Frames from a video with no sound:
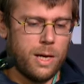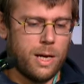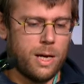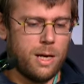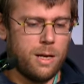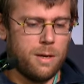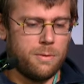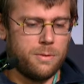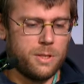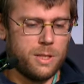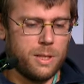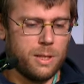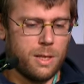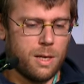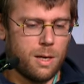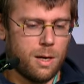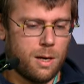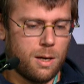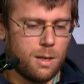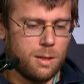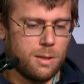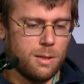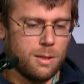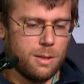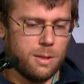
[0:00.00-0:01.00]
NFC
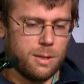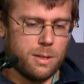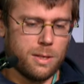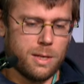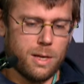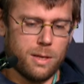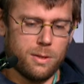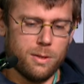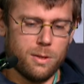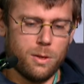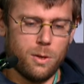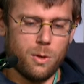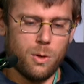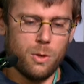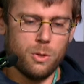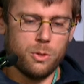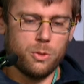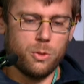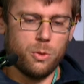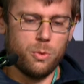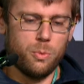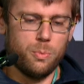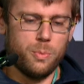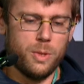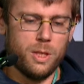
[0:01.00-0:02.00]
card can
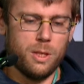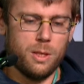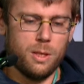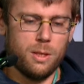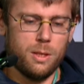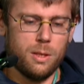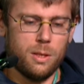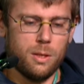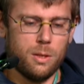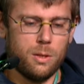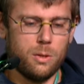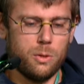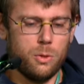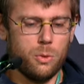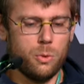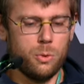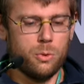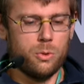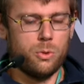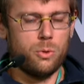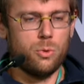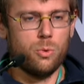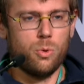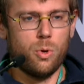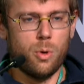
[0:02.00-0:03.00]
also be
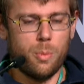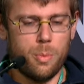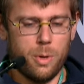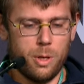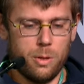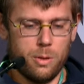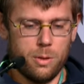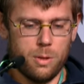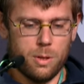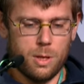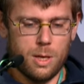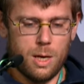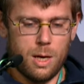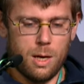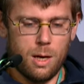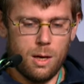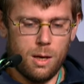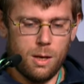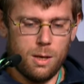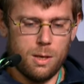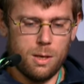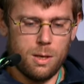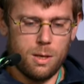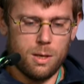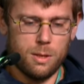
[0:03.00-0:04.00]
used to open the car
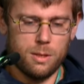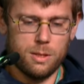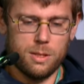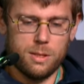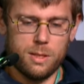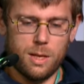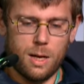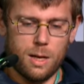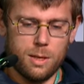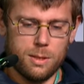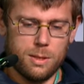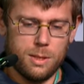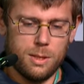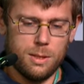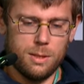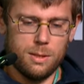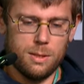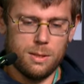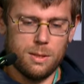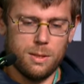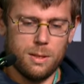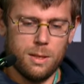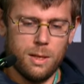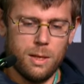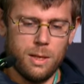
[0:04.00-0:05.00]
and start
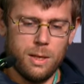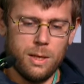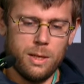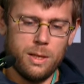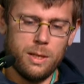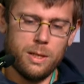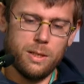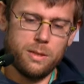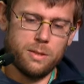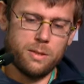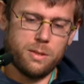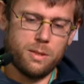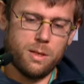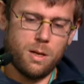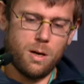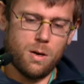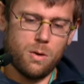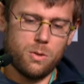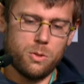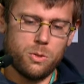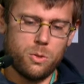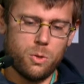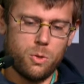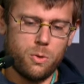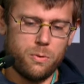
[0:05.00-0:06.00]
it. It's
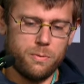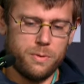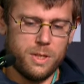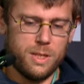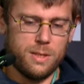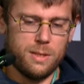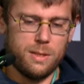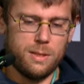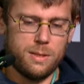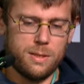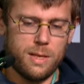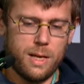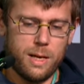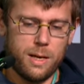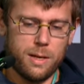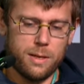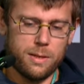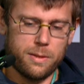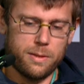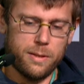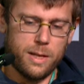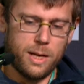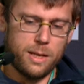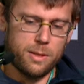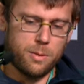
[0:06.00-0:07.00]
also VCSEC
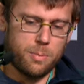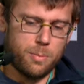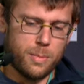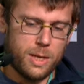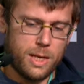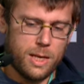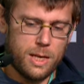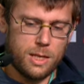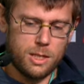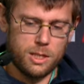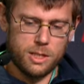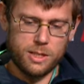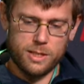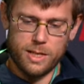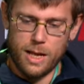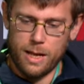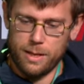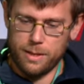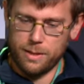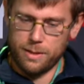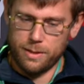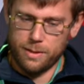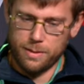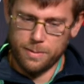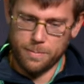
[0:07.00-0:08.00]
that manages
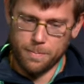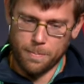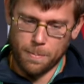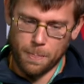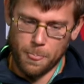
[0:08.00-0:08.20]
that.